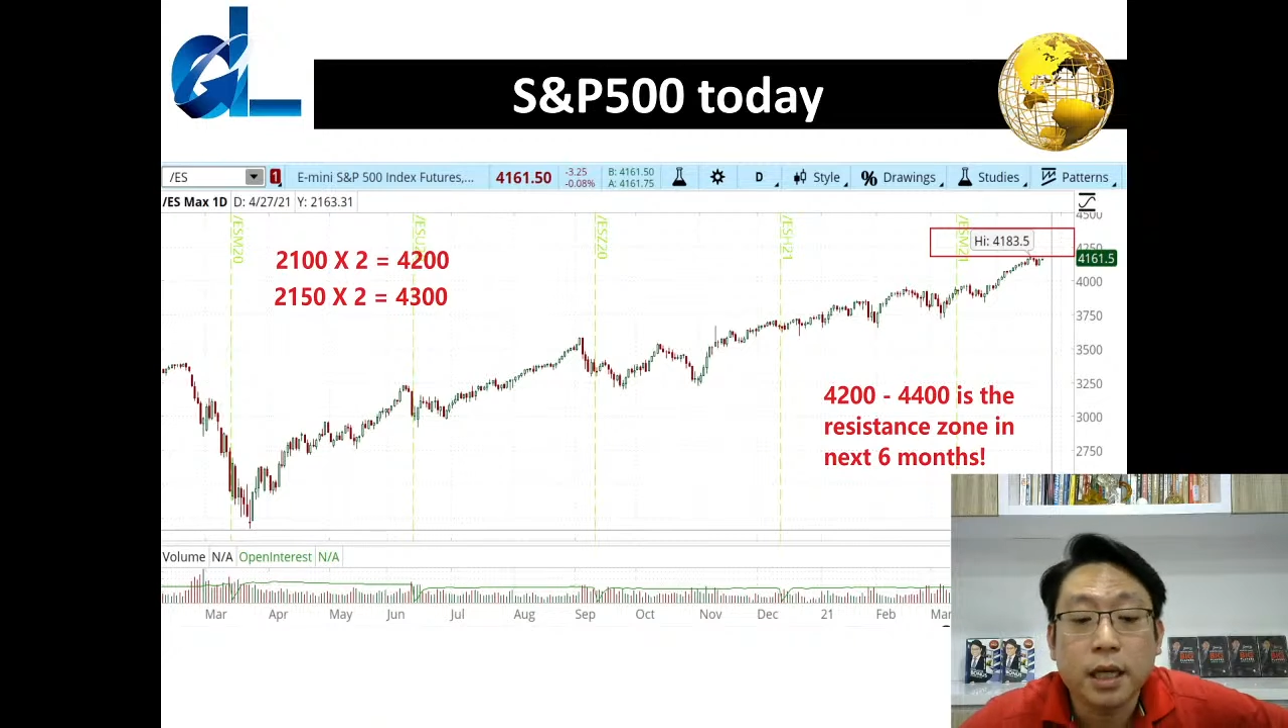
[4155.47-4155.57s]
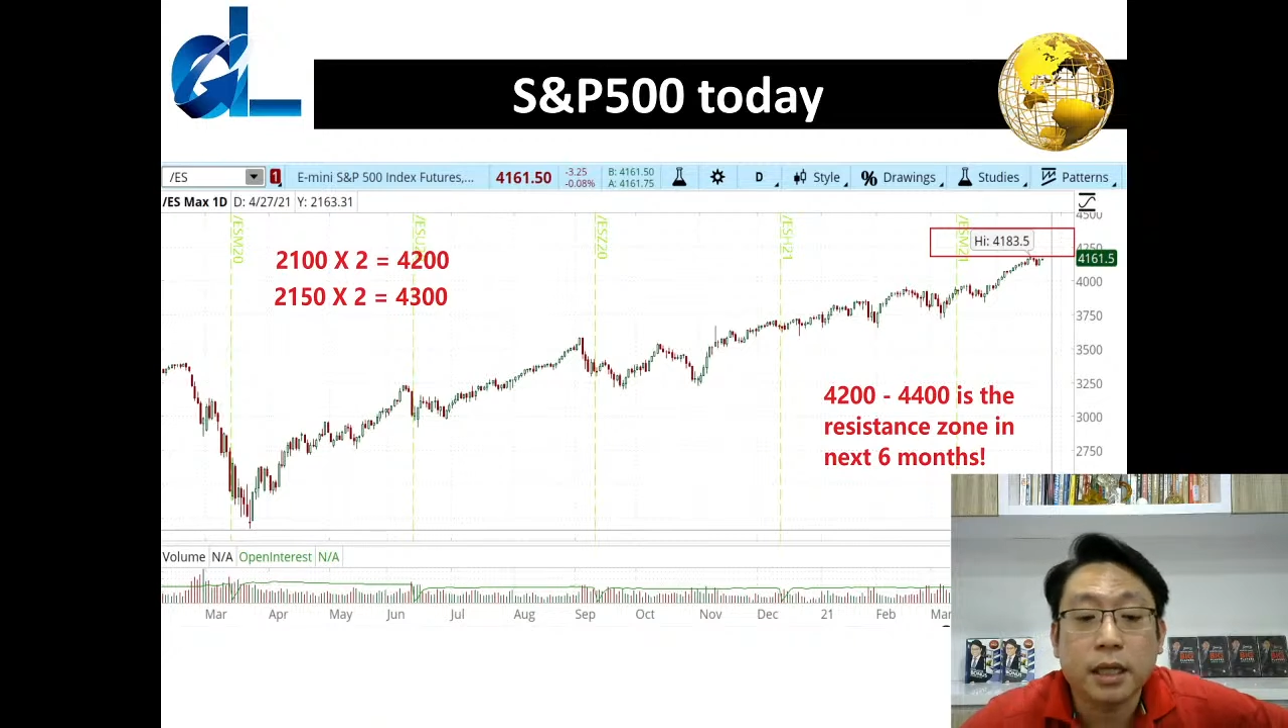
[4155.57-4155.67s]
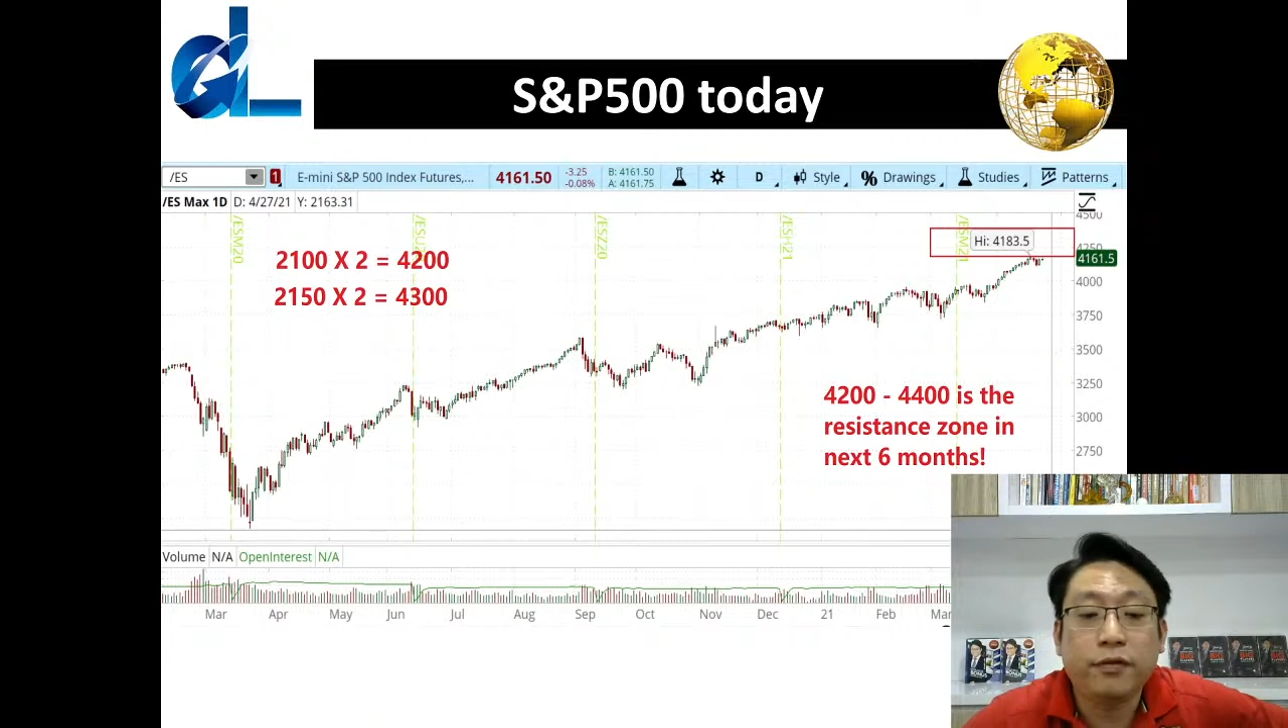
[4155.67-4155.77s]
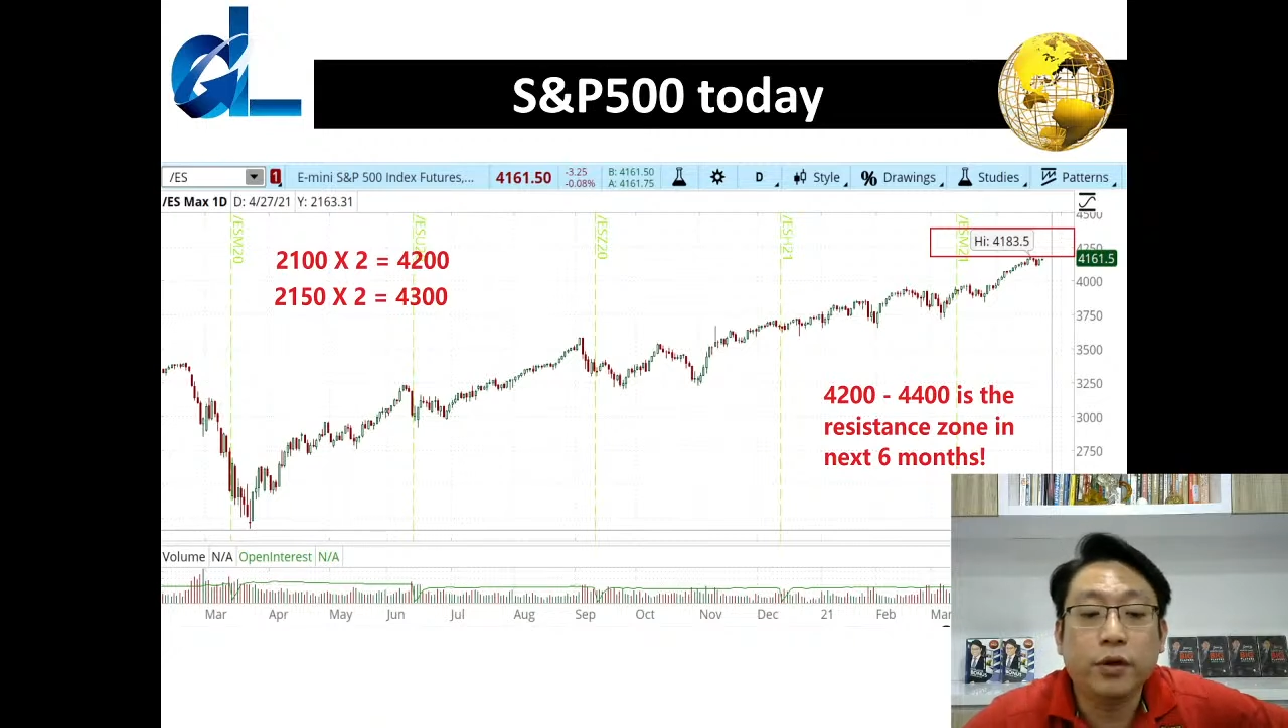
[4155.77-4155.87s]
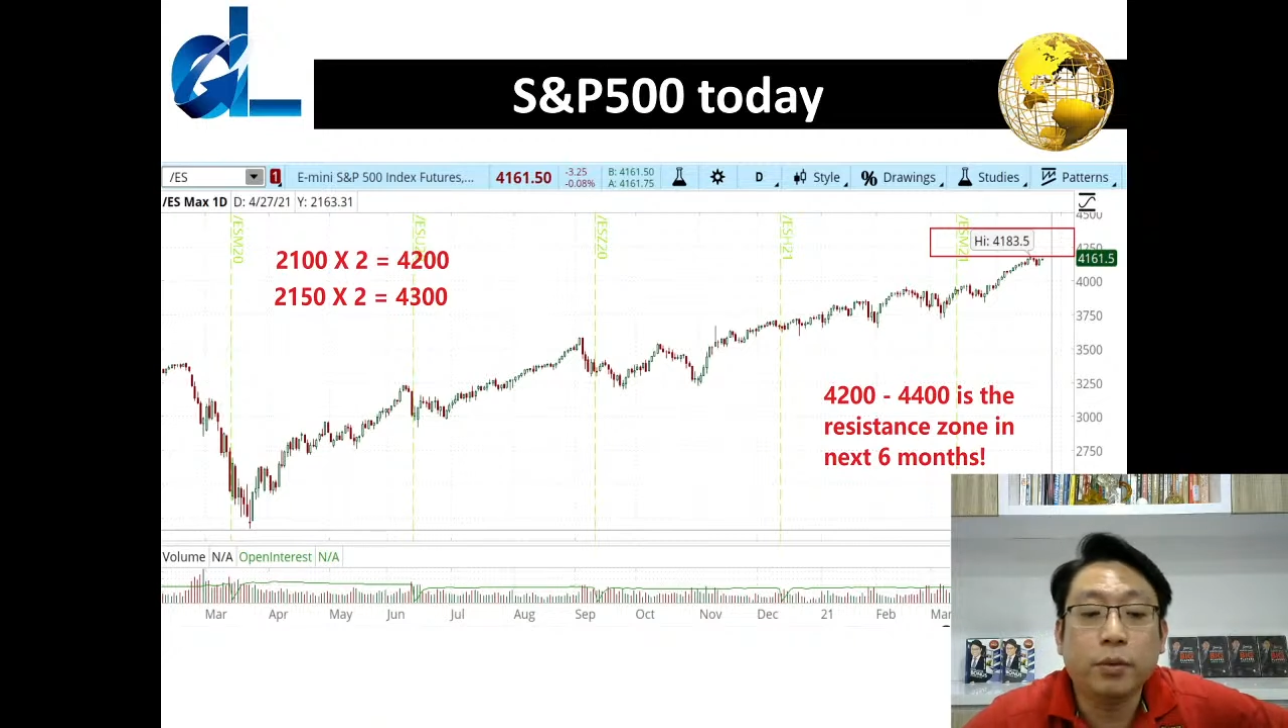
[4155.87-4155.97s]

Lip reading: if you